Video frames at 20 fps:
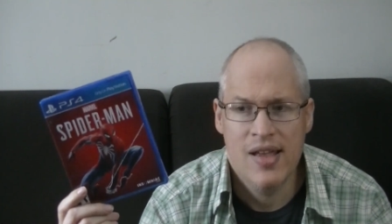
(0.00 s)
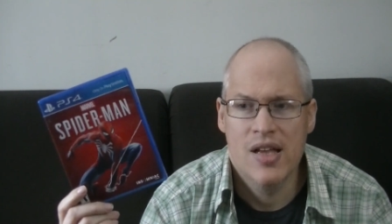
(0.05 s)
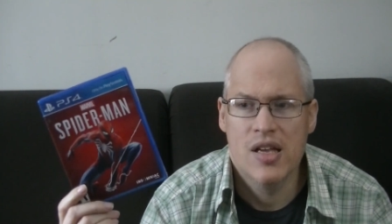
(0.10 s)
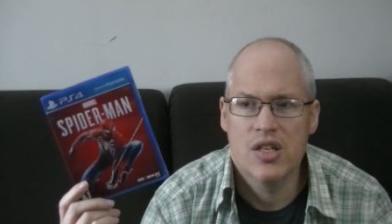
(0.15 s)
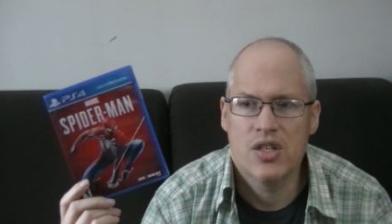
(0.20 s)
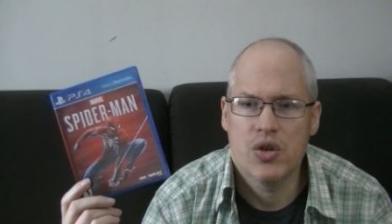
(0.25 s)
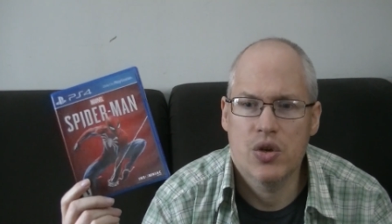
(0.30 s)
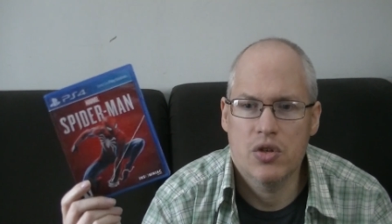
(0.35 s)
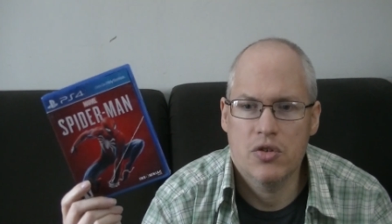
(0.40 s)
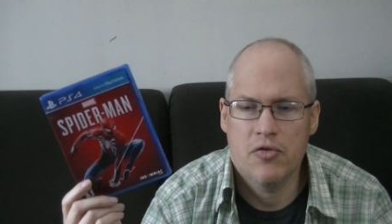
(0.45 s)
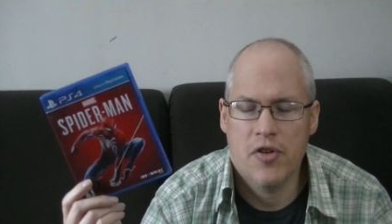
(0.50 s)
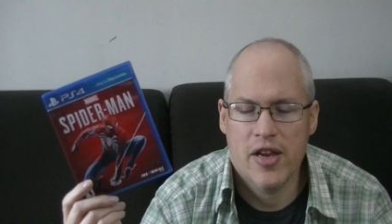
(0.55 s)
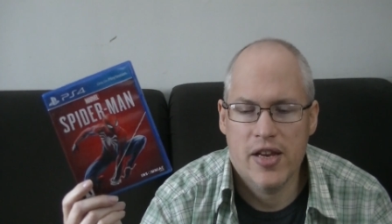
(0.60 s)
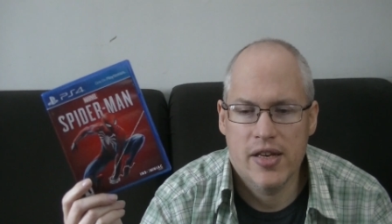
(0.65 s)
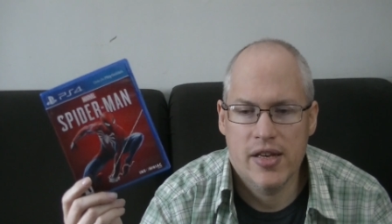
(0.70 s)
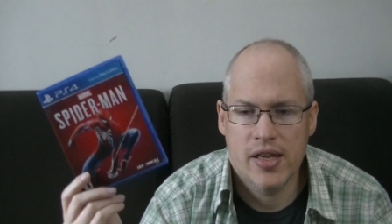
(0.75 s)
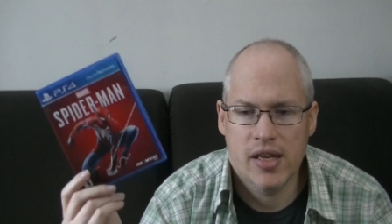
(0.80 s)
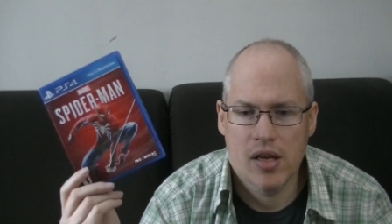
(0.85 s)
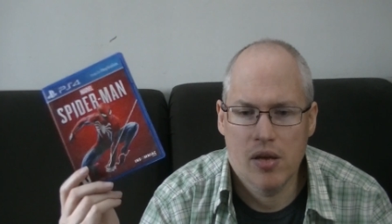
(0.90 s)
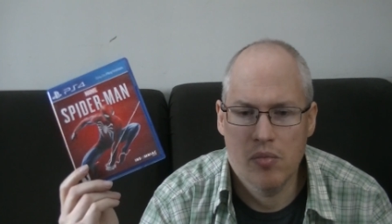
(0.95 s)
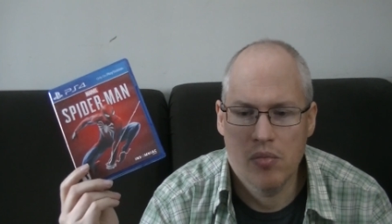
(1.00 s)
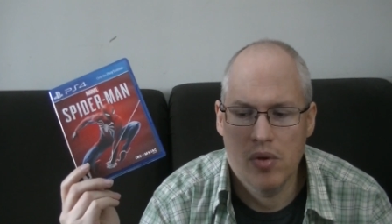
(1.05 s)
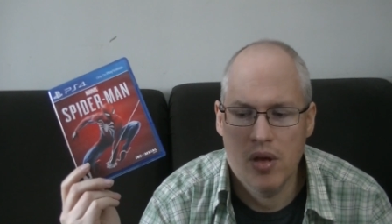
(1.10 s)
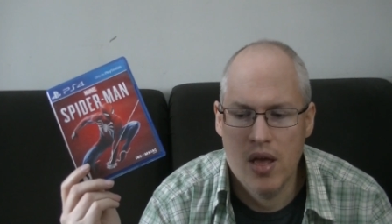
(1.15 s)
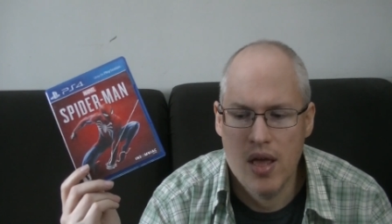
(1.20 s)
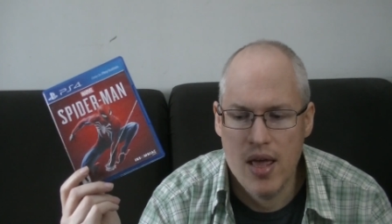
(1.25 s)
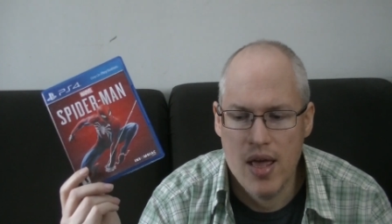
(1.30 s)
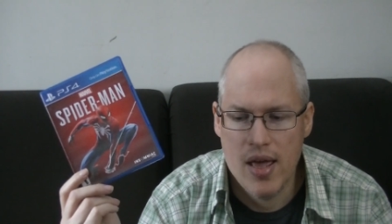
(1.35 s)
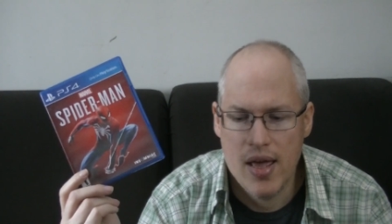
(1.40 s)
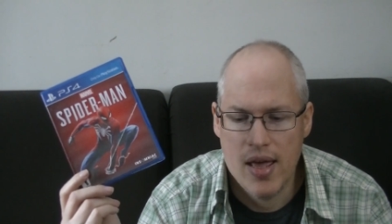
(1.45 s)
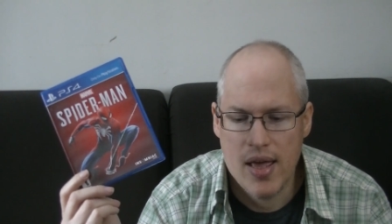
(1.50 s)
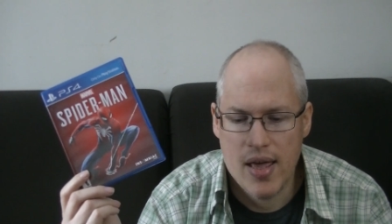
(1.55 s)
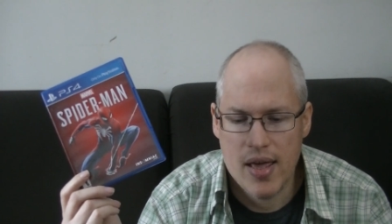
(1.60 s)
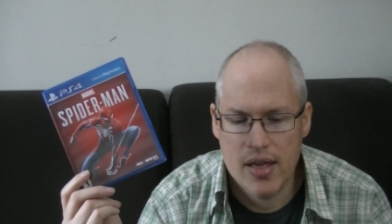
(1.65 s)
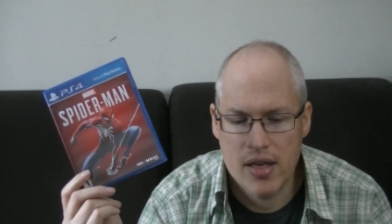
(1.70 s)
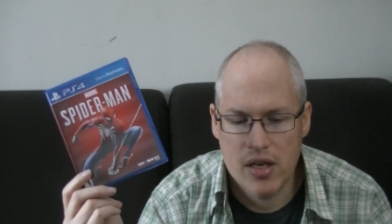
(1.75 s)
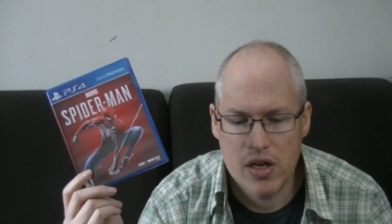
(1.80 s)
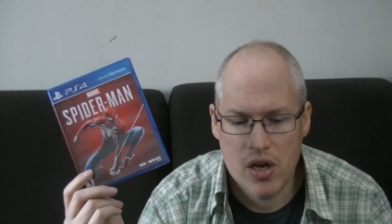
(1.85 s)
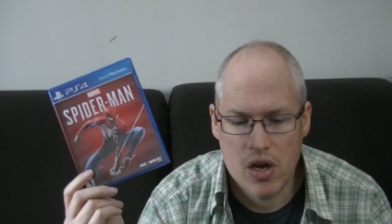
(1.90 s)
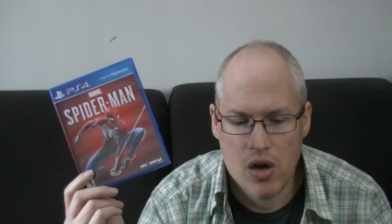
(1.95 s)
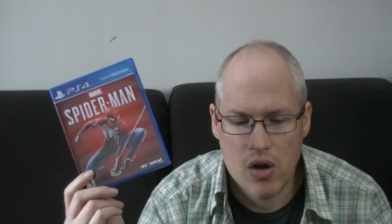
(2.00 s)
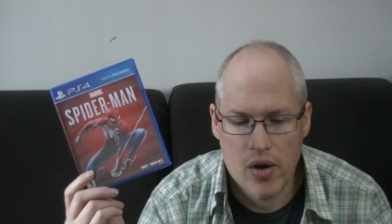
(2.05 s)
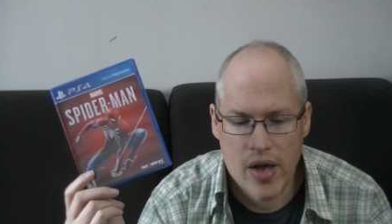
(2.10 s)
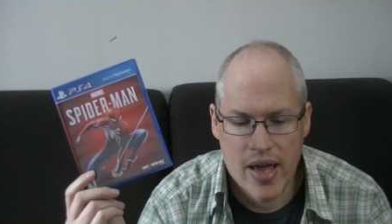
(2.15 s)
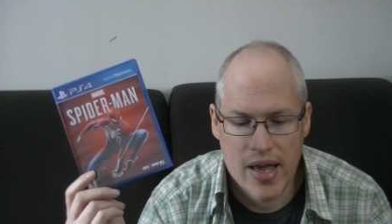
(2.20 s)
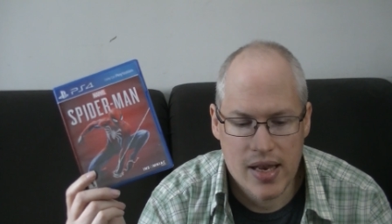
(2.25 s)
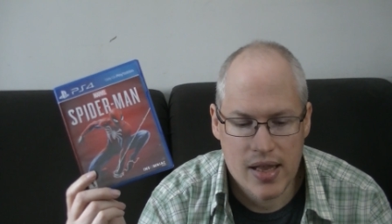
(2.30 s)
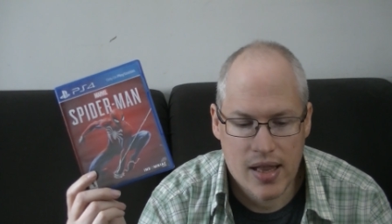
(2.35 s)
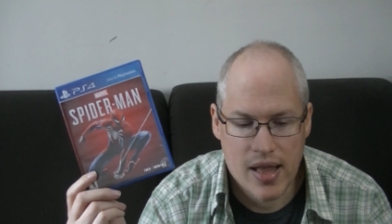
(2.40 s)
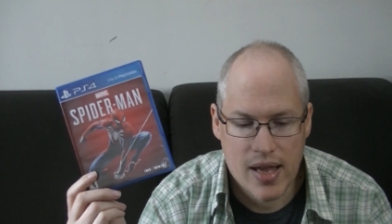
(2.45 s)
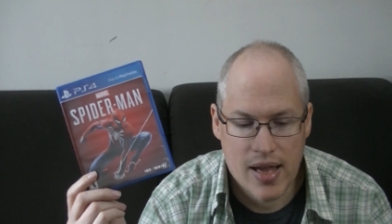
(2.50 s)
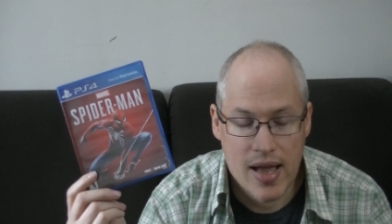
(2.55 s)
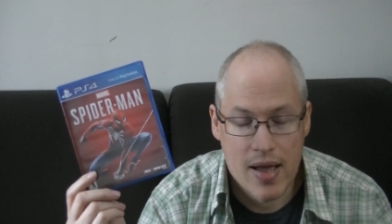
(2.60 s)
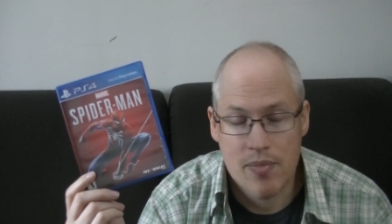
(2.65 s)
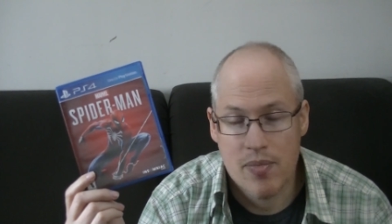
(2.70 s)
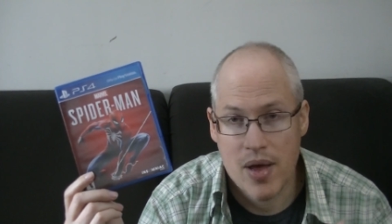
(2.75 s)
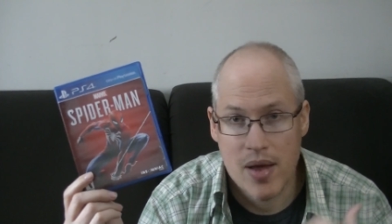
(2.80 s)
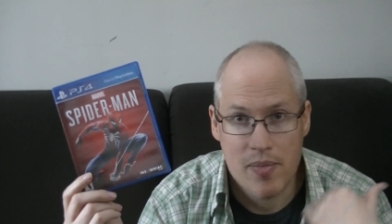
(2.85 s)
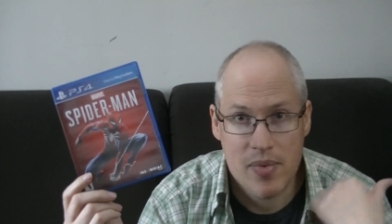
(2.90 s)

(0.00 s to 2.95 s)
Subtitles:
So I was fighting him, you know, and like I